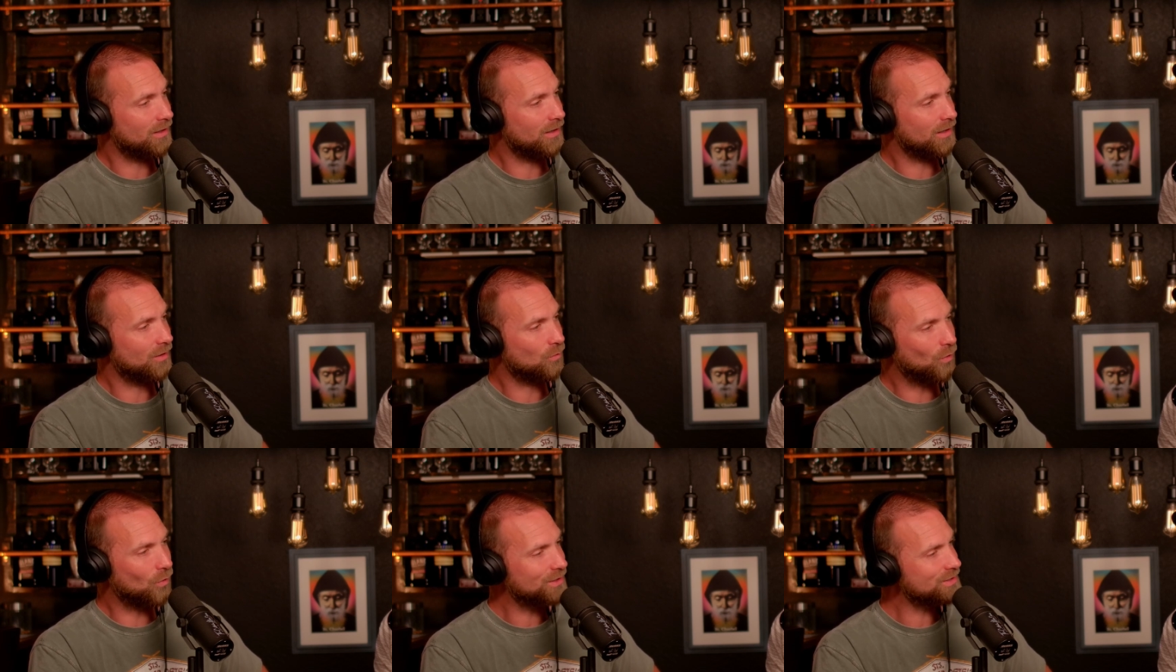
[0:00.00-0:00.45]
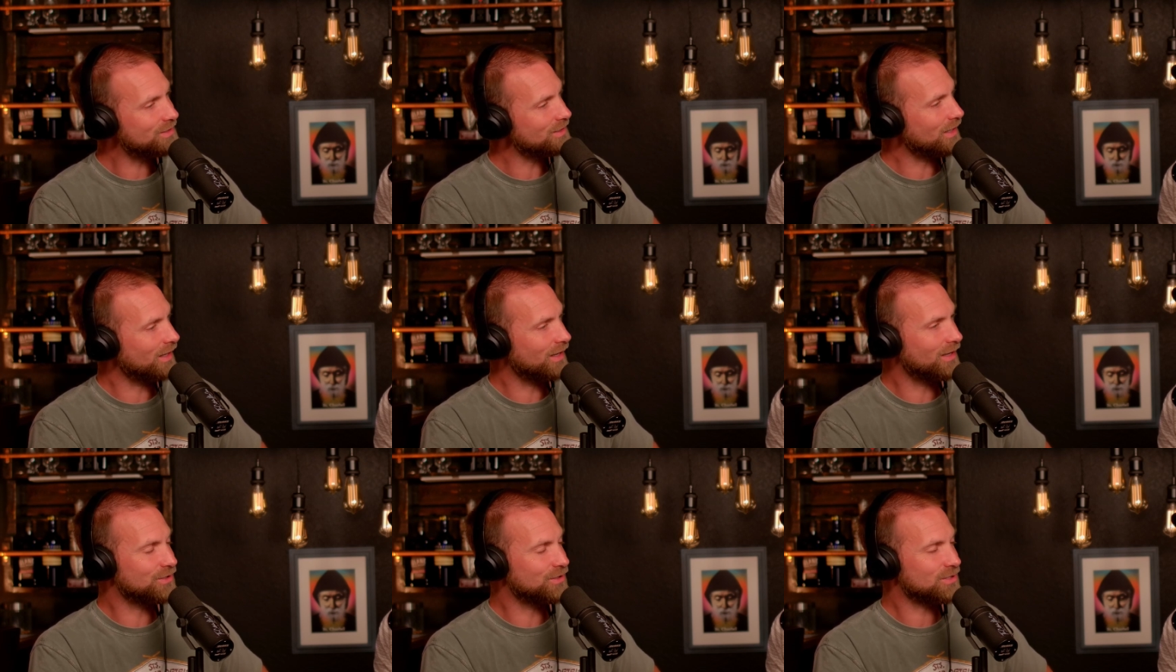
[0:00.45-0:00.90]
And once
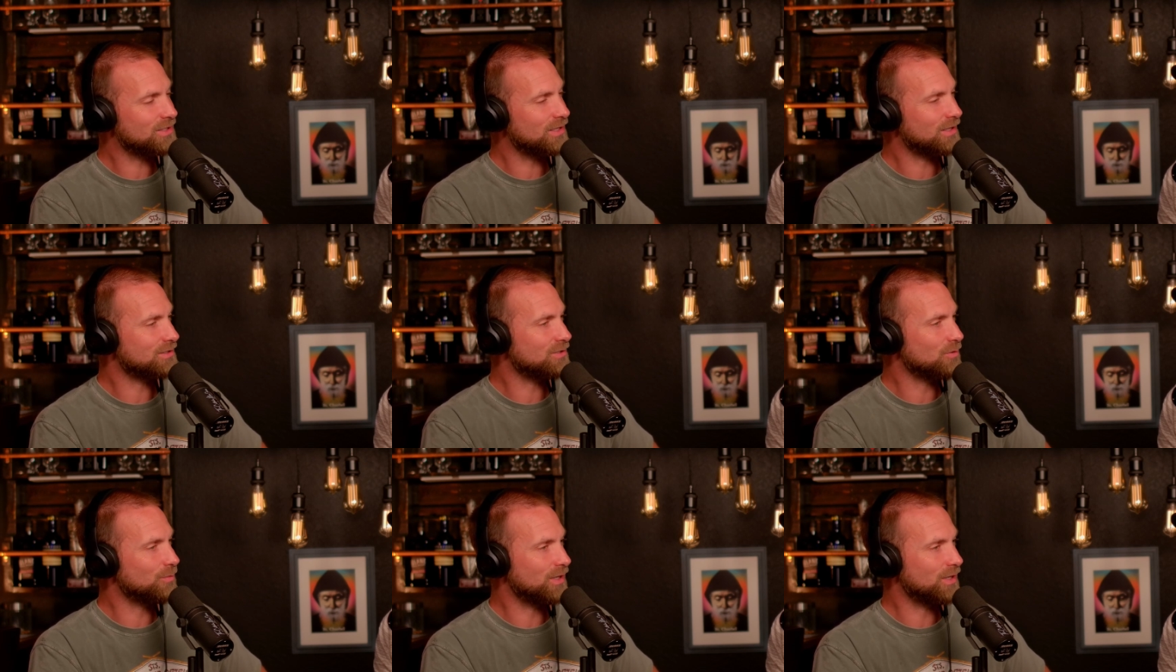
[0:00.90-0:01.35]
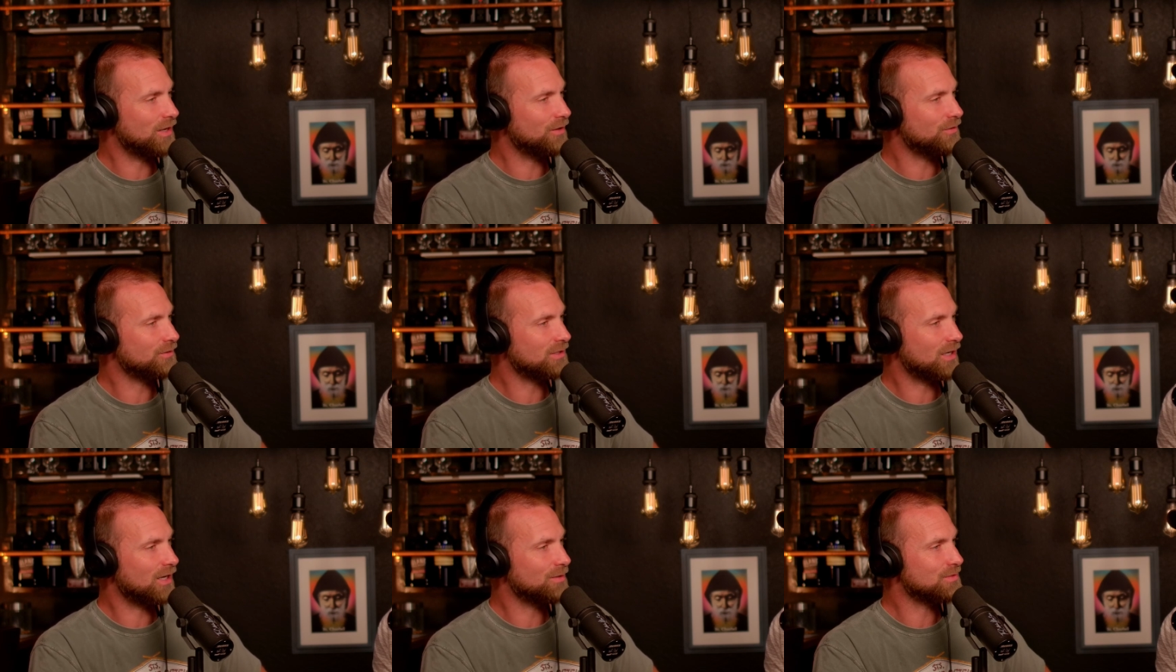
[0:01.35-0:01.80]
again, just like so many
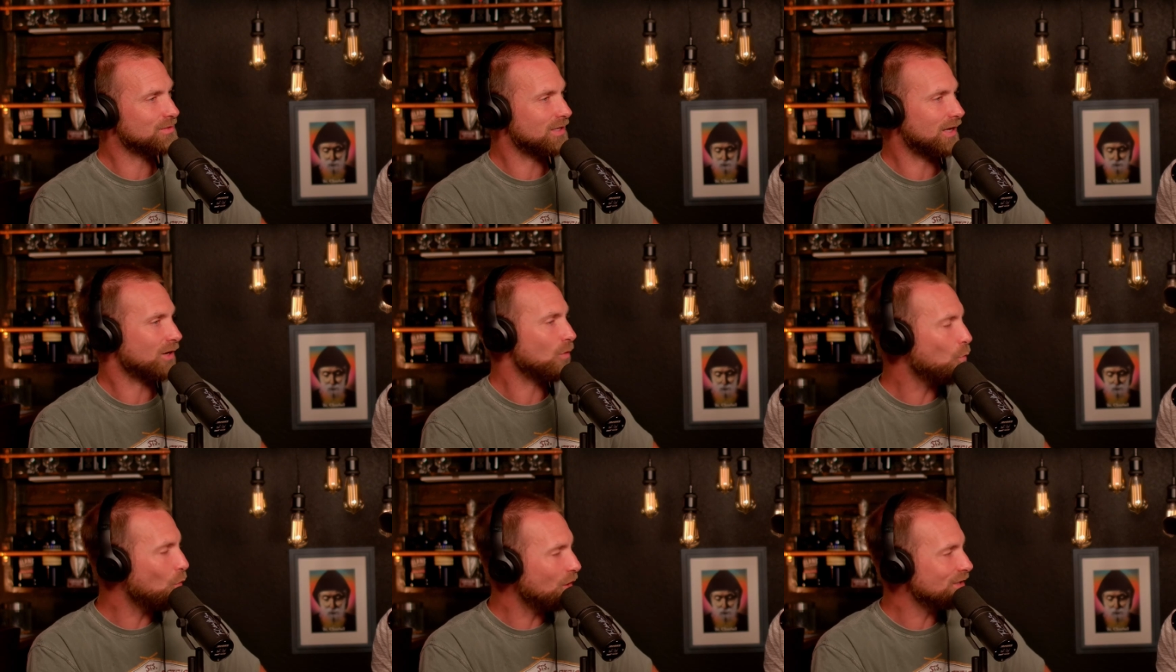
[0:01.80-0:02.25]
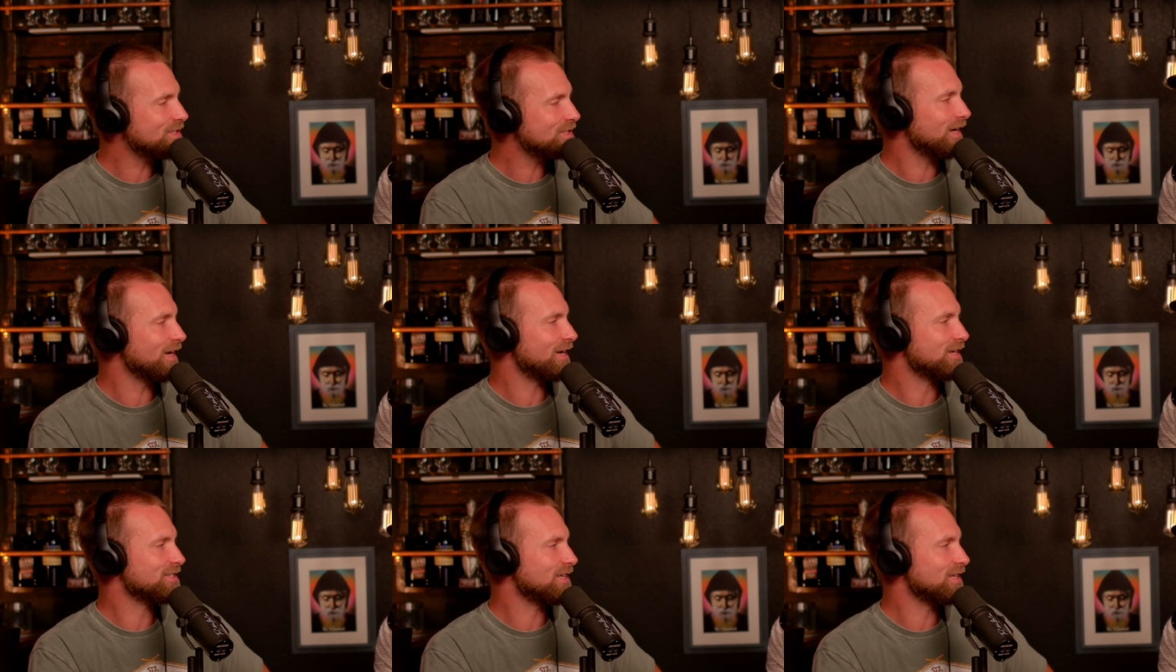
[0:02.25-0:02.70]
other times, like once I
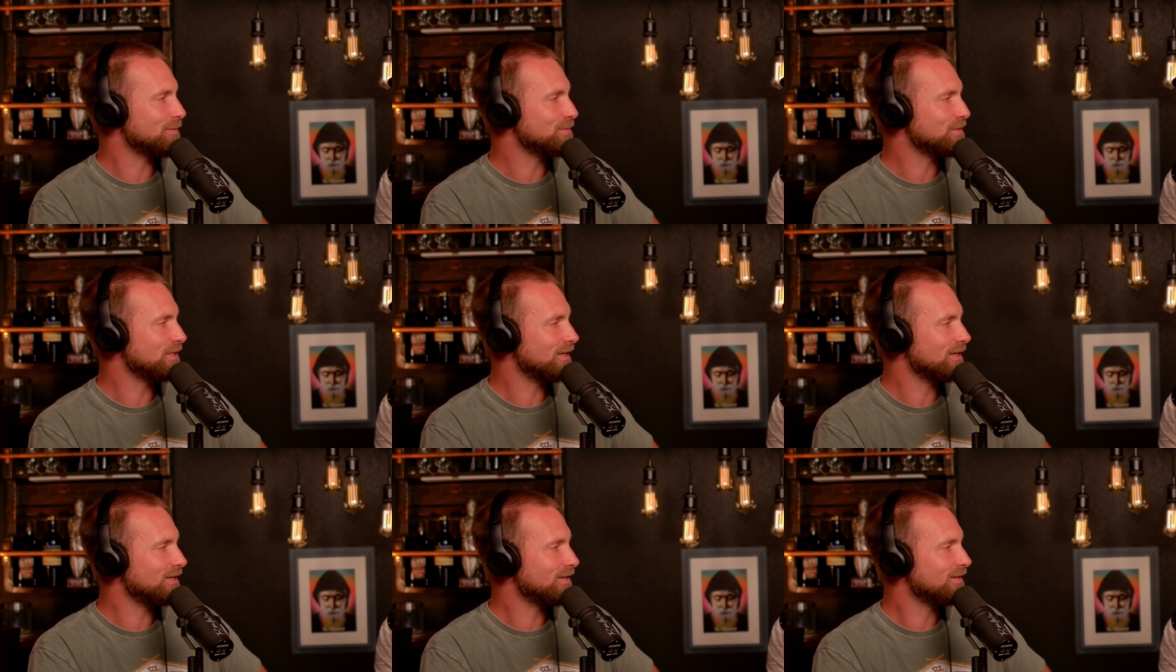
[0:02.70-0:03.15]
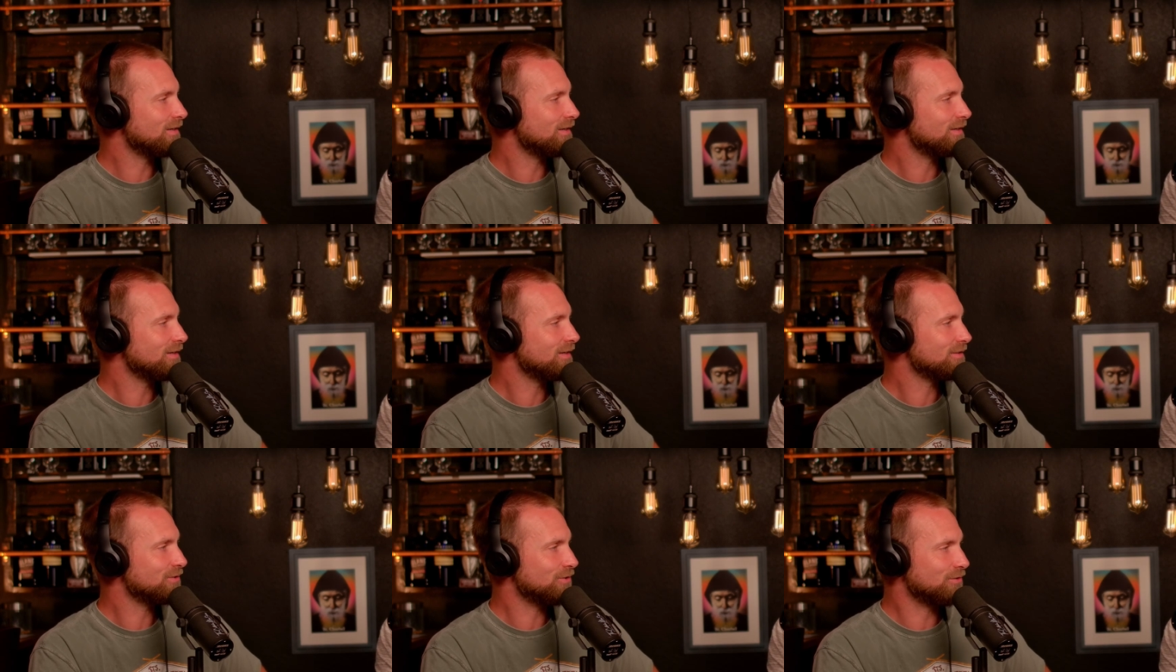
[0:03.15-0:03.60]
accepted it,
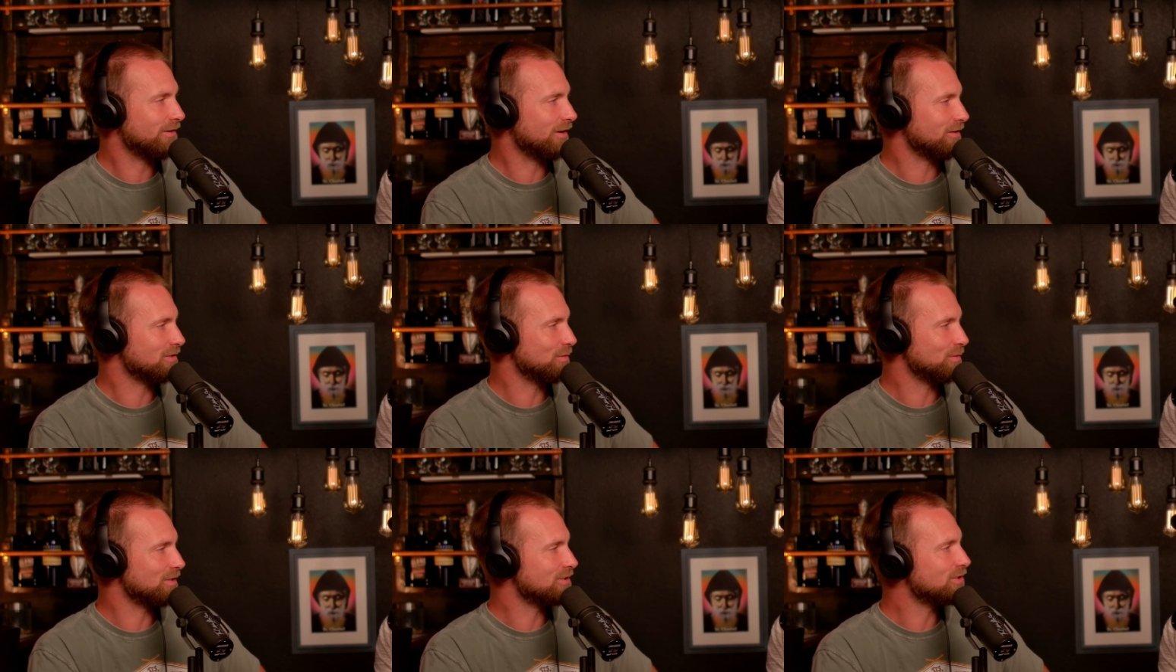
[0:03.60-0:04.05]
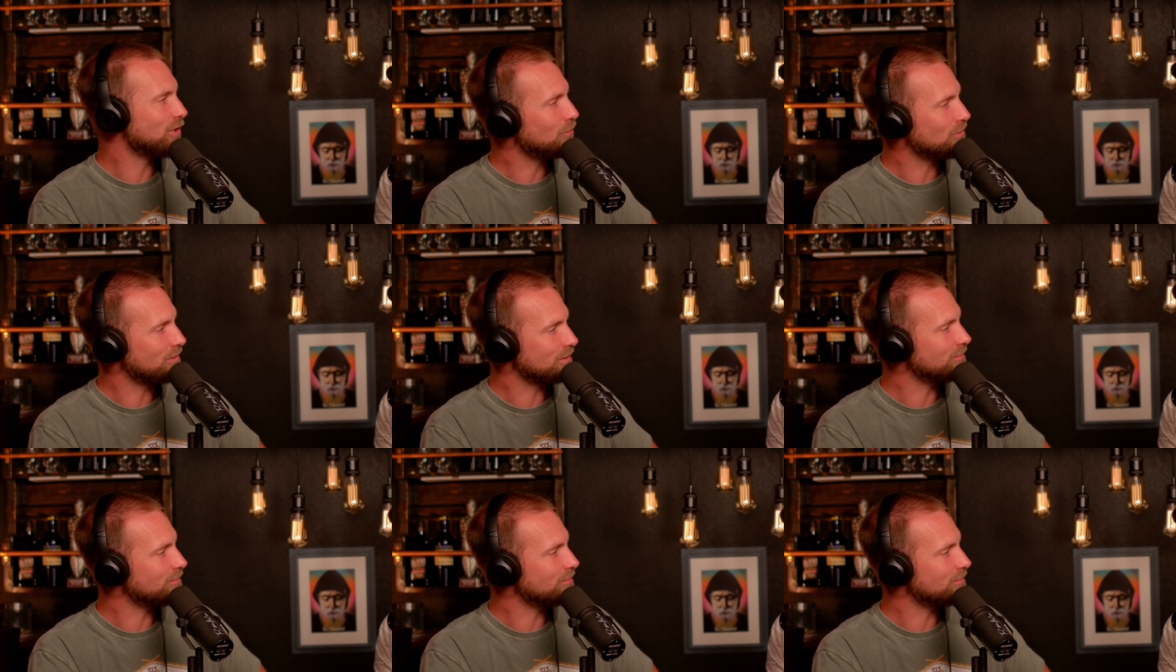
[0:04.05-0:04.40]
it turned out to be totally